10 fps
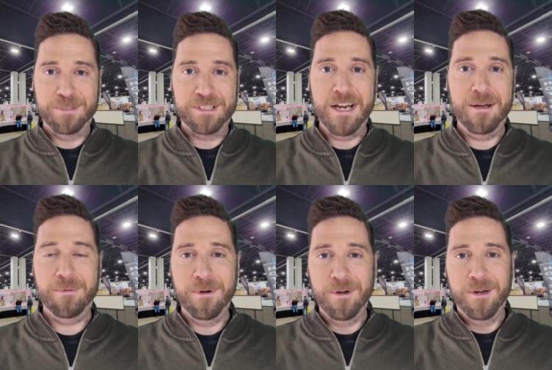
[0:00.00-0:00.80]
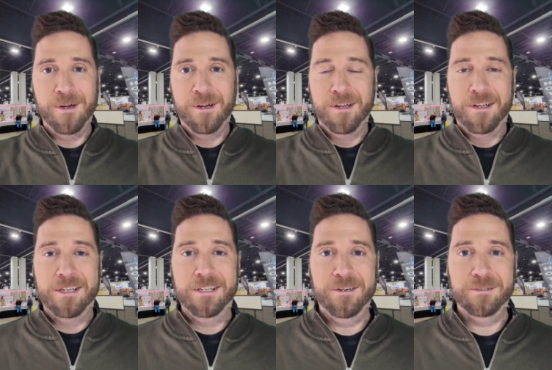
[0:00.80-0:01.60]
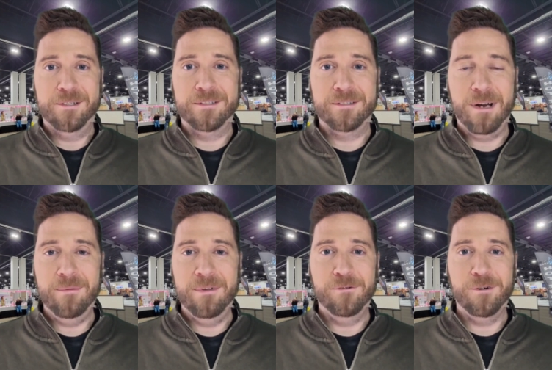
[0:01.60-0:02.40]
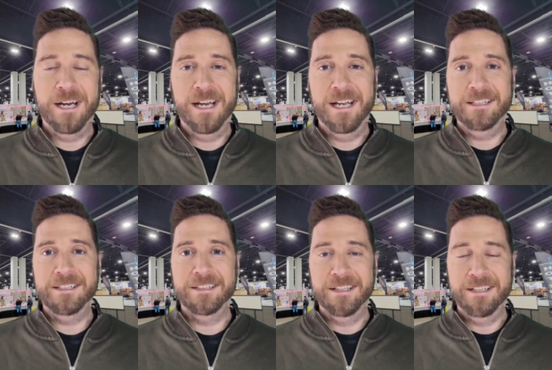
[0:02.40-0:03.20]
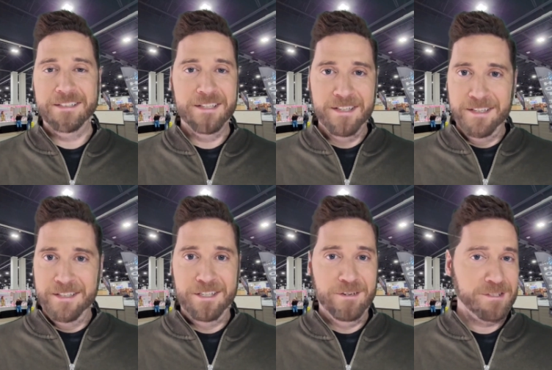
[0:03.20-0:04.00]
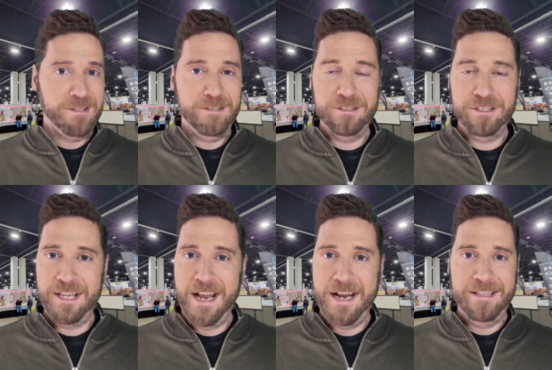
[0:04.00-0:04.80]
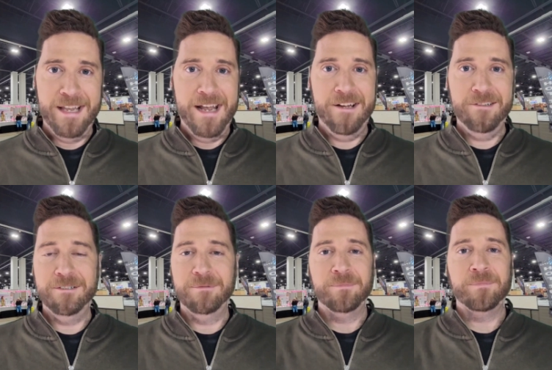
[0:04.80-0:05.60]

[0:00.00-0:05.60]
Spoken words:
to set up, right beforehand. And then, it's all just taken down.